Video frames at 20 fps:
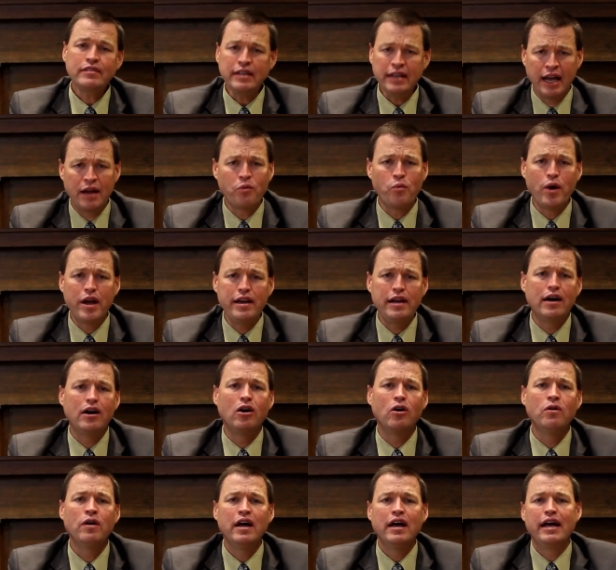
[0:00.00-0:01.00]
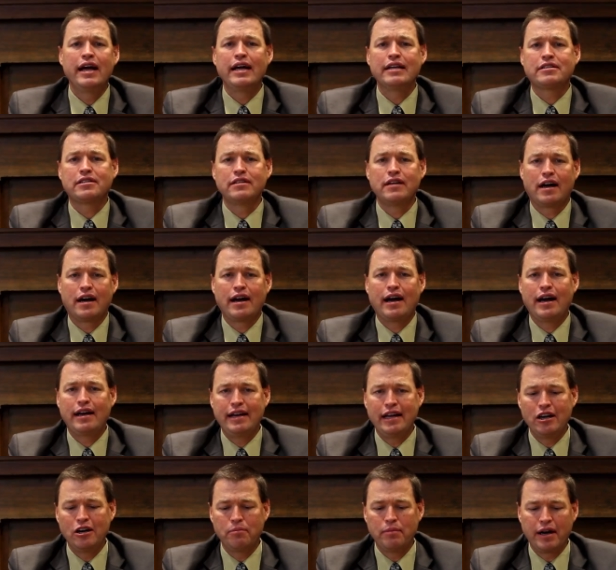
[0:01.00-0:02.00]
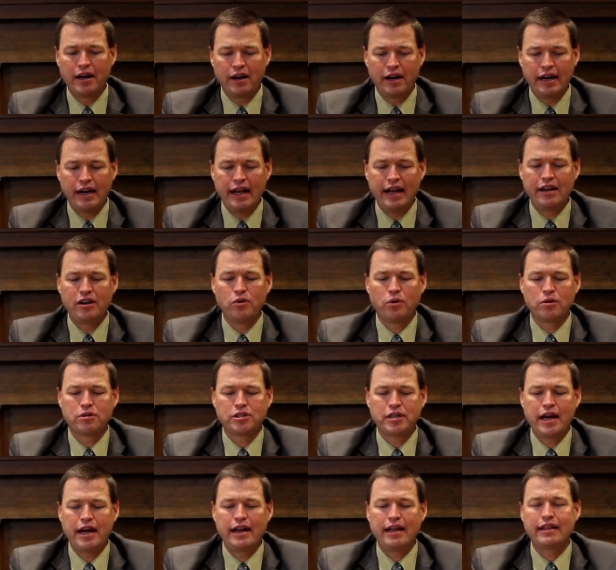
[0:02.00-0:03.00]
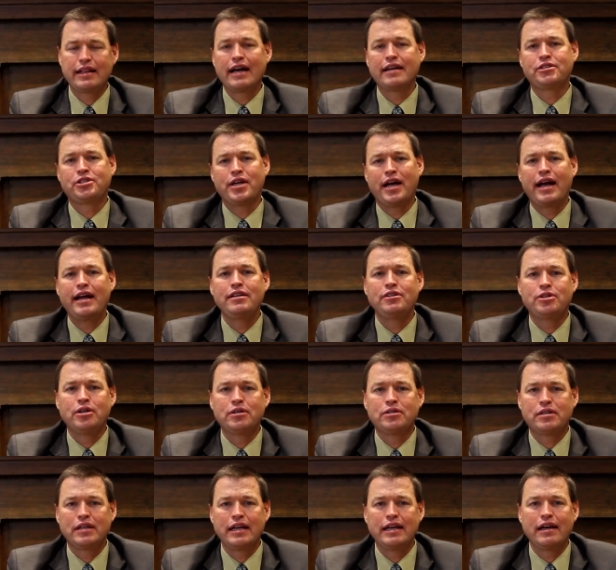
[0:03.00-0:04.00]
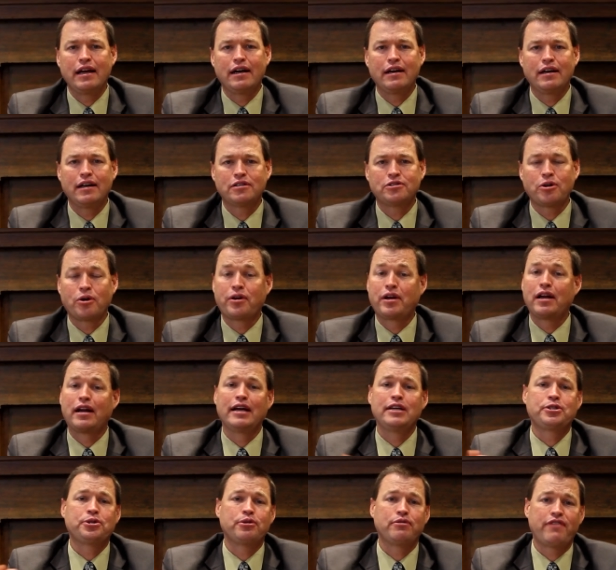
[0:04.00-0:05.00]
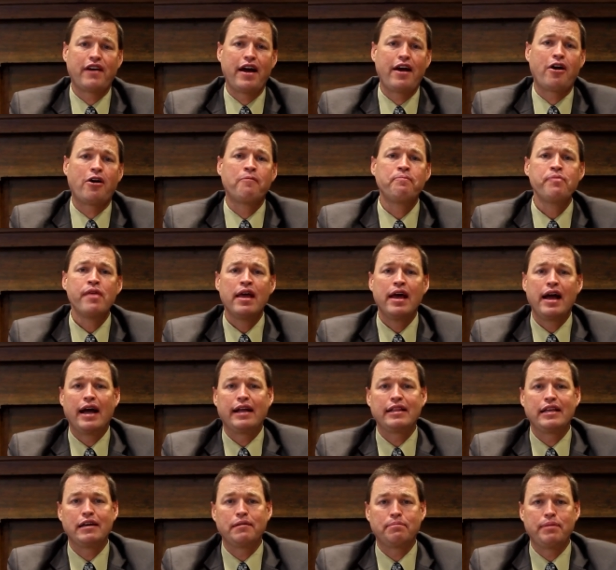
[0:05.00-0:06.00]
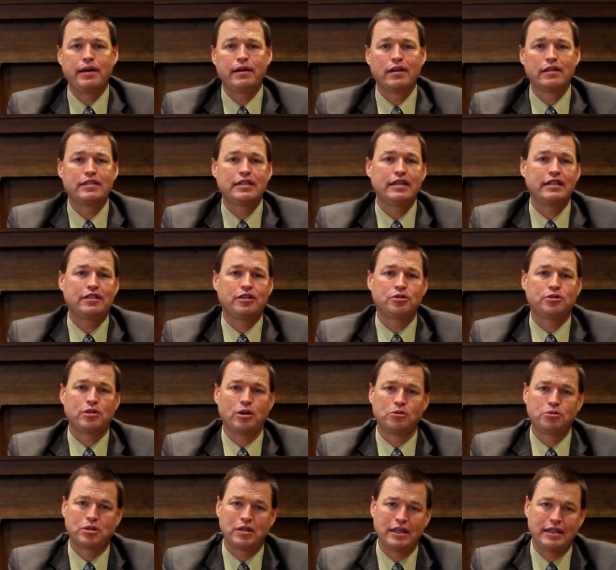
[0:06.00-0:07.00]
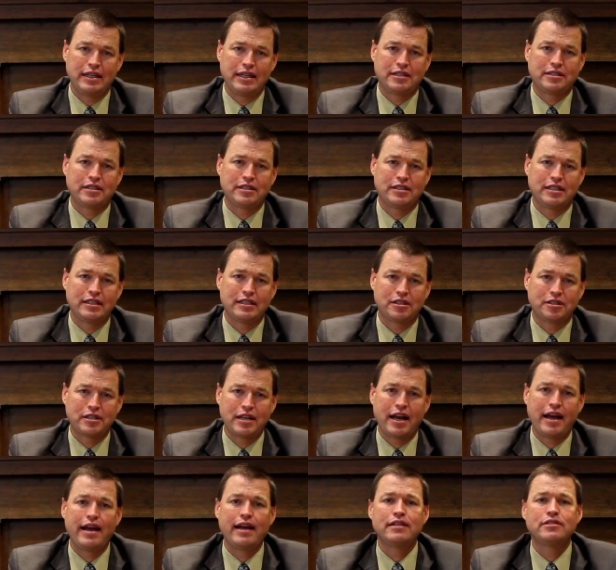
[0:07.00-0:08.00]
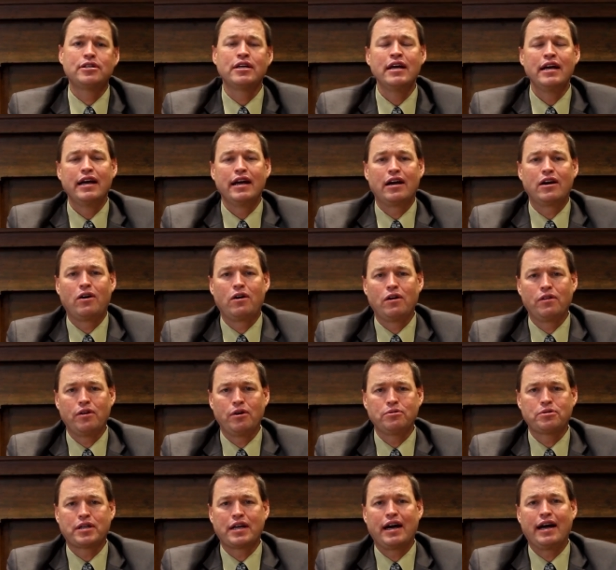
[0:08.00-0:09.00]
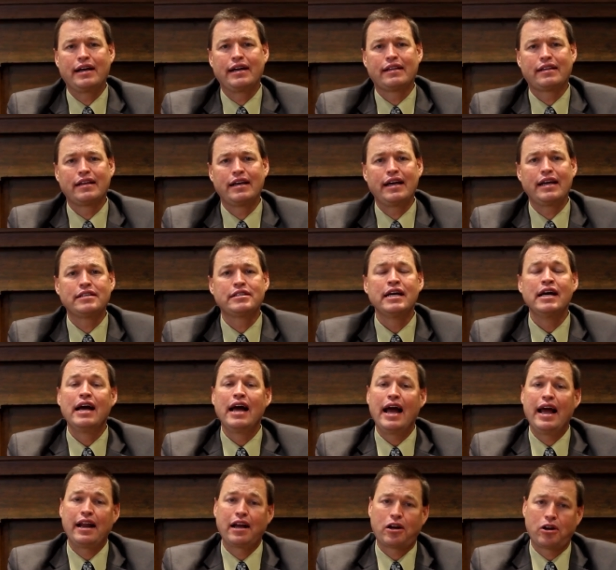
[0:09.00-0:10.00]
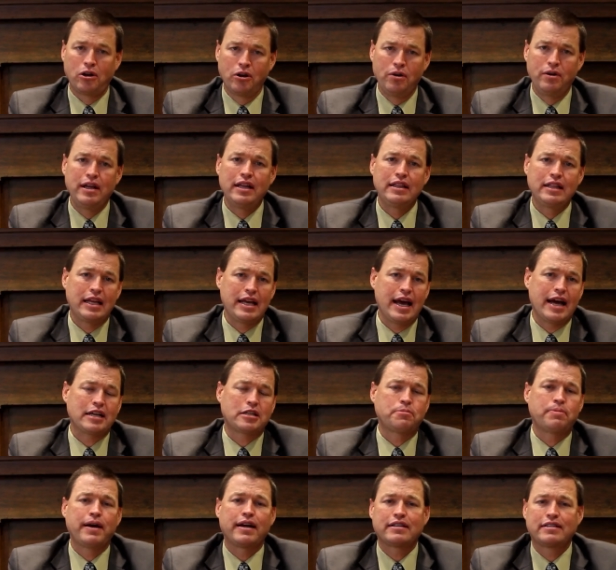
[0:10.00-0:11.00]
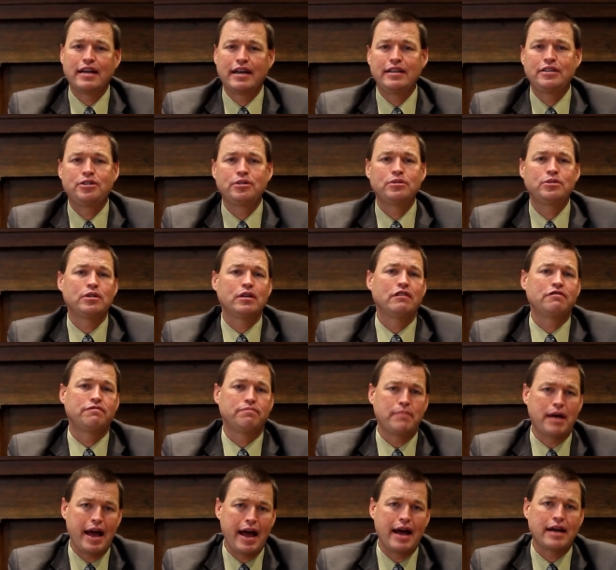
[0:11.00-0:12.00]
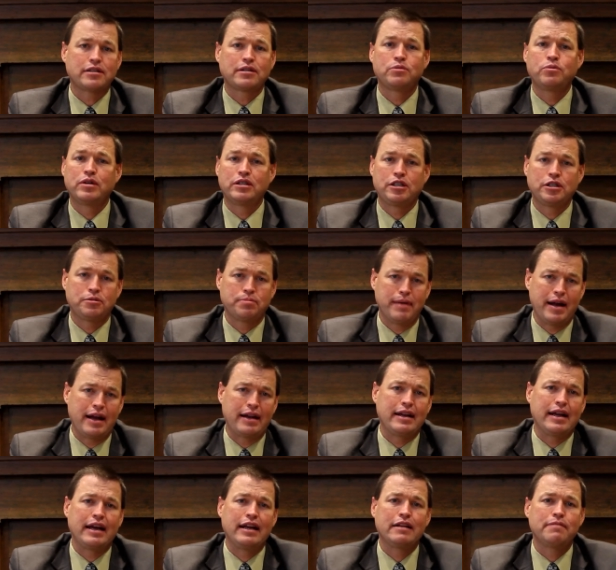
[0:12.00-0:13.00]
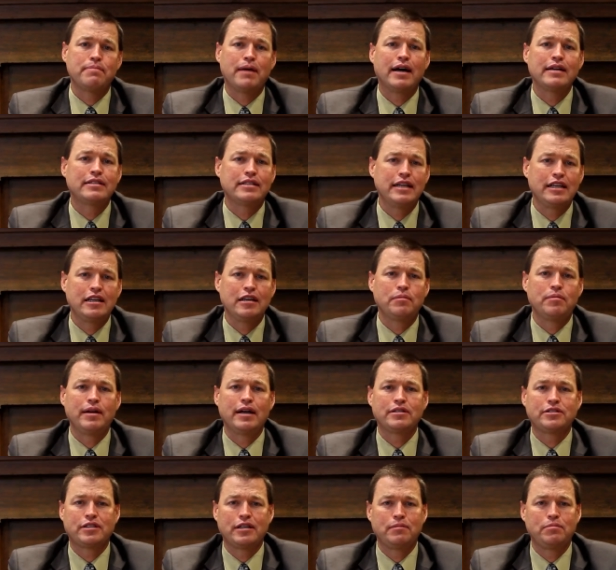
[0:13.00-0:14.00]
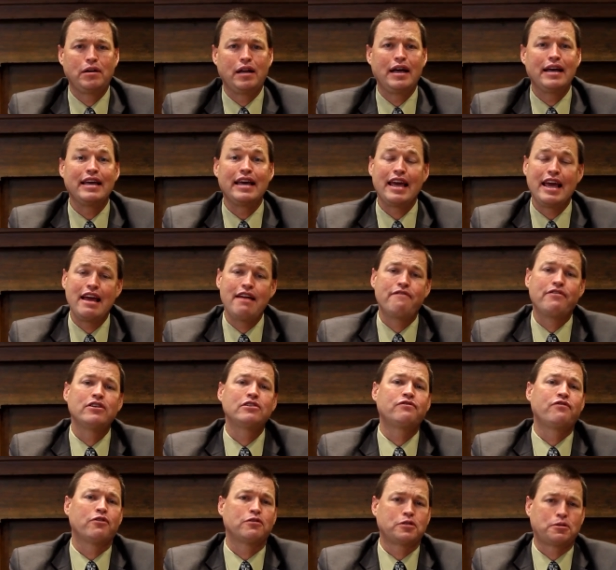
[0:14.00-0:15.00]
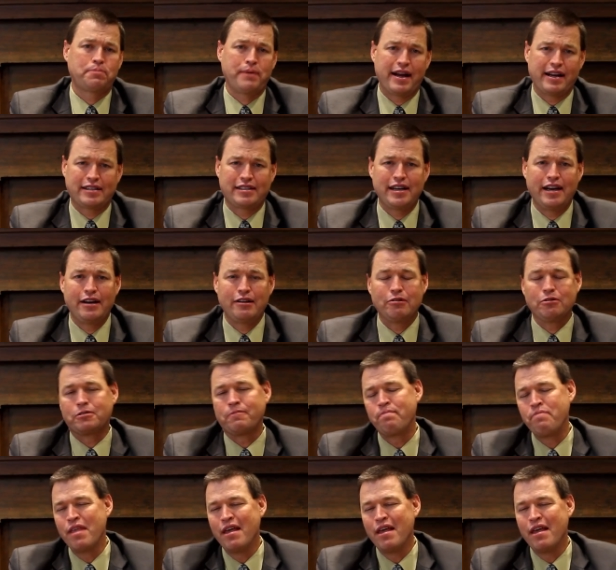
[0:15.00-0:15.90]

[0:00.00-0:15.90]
And we know it's not ideal, but in an indoor setting, that changes the uh, circulation of air and the ability to socially distance in the stands and all of those kind of things, including the expectations of mask, which is mandated by TSSAA, even for spectators.